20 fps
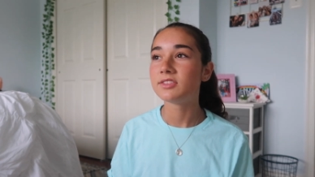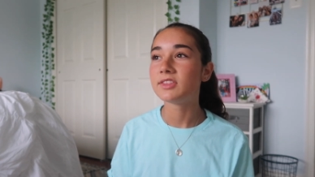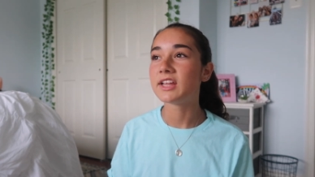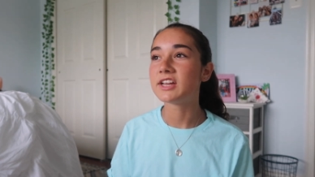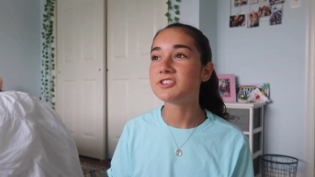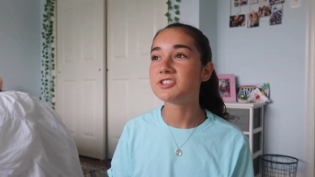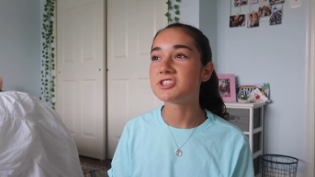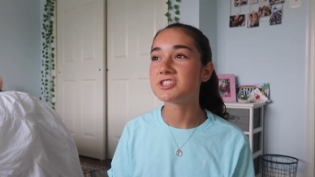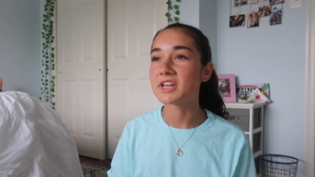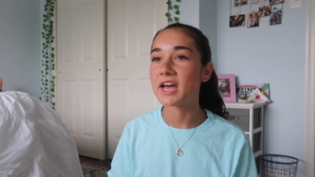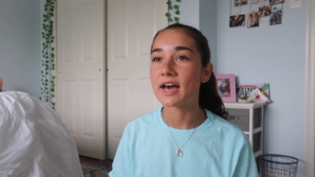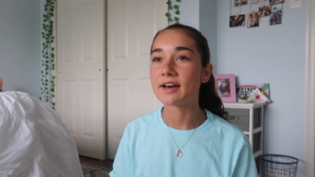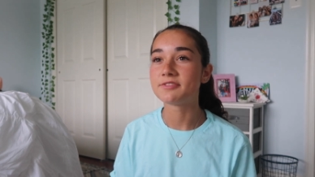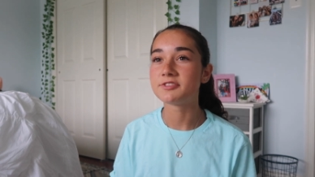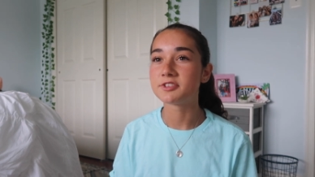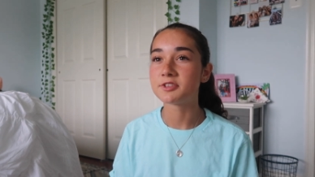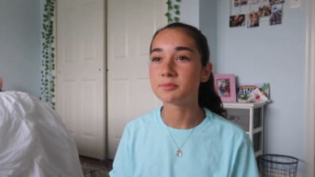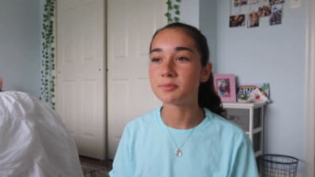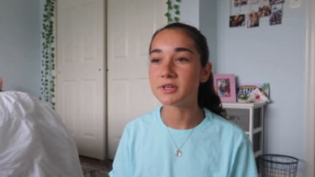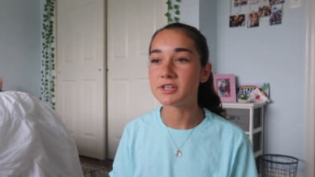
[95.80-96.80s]
like just
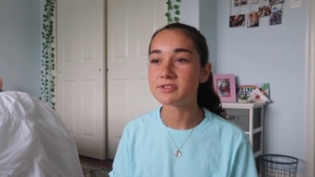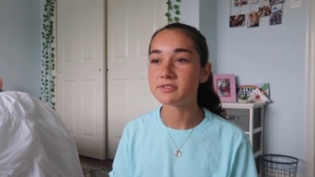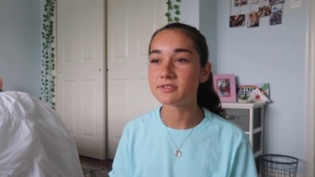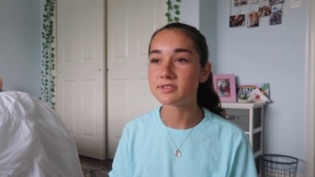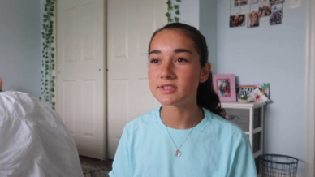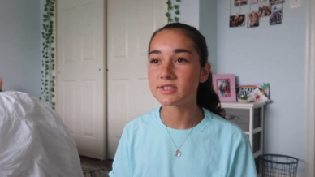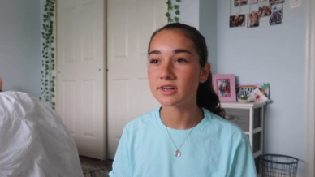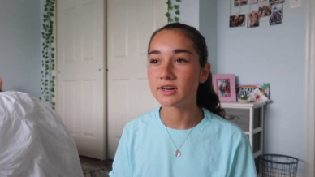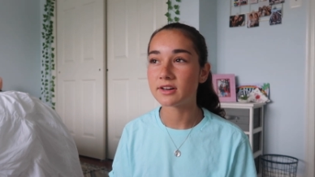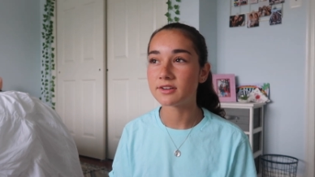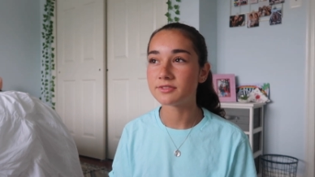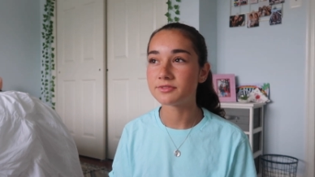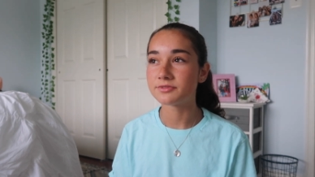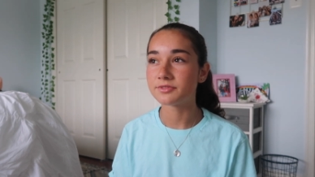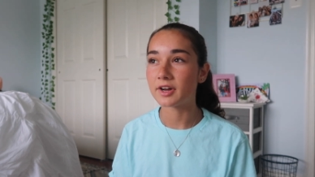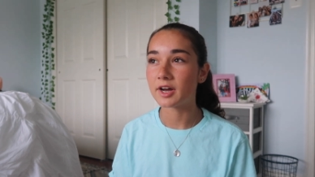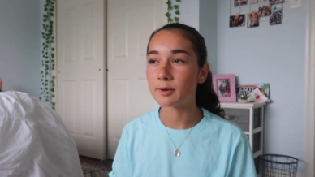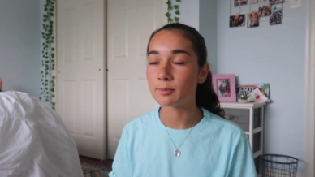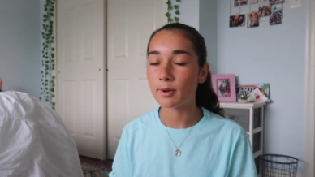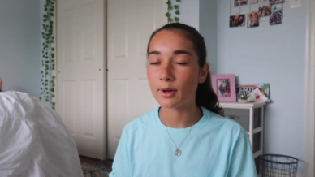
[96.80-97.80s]
after the beach and stuff,
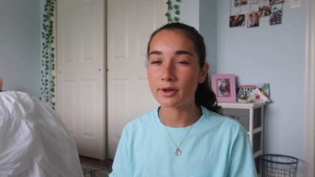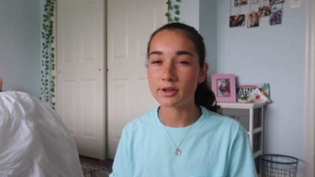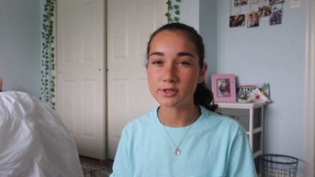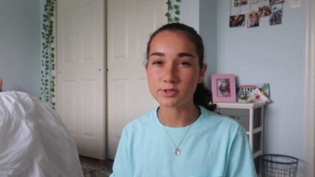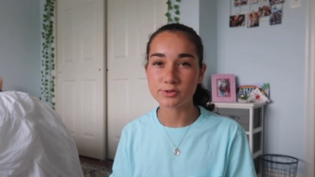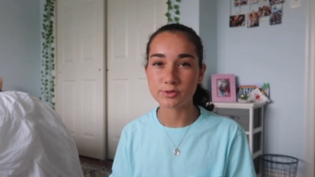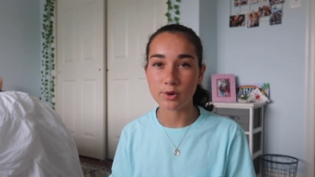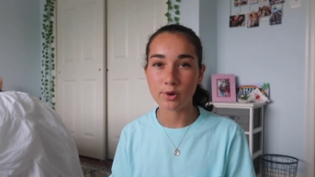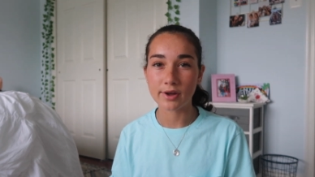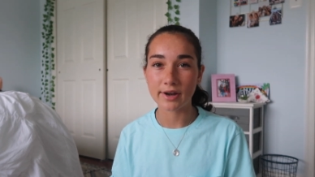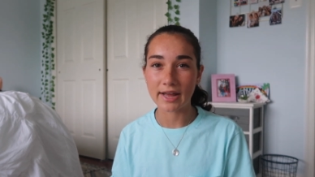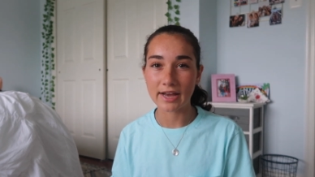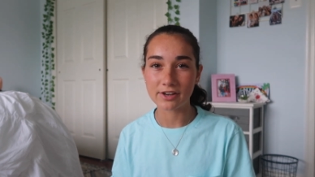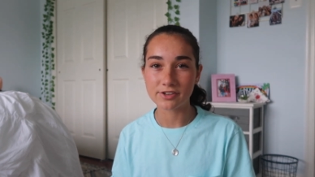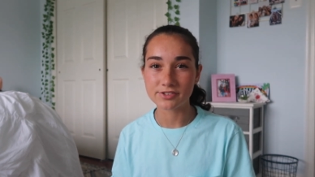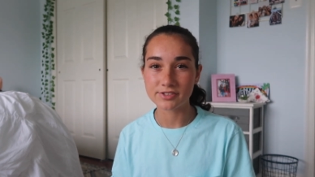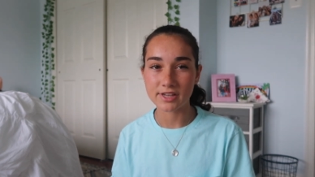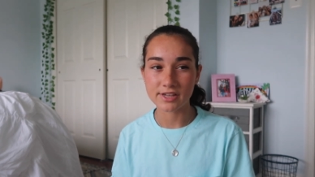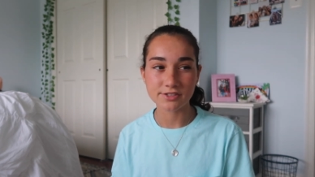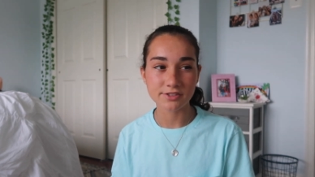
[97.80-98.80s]
I'll probably just throw on
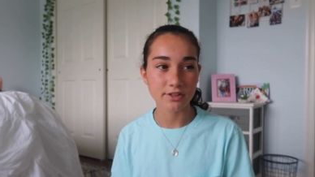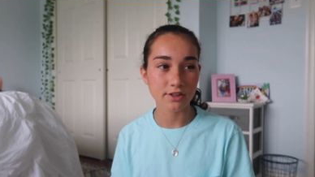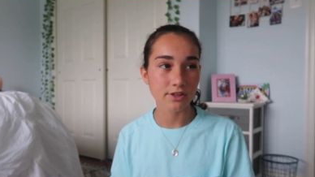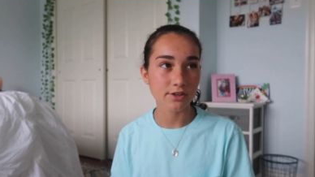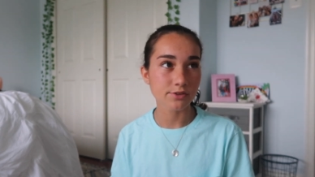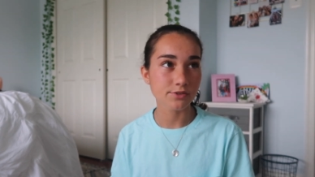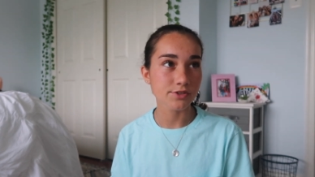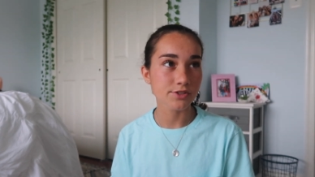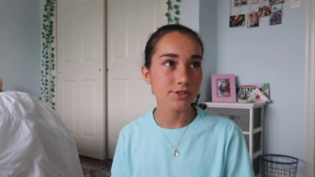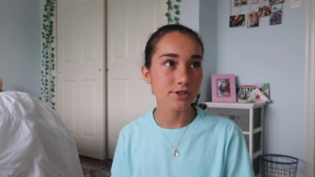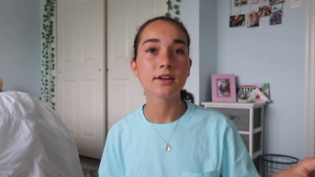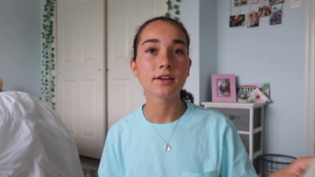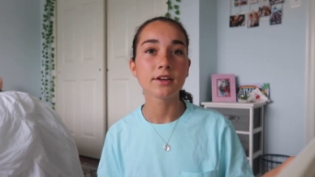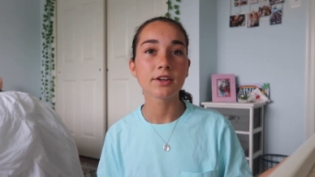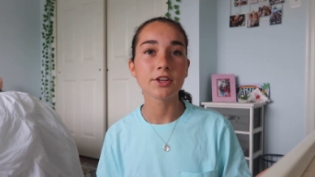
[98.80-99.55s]
exercise clothes.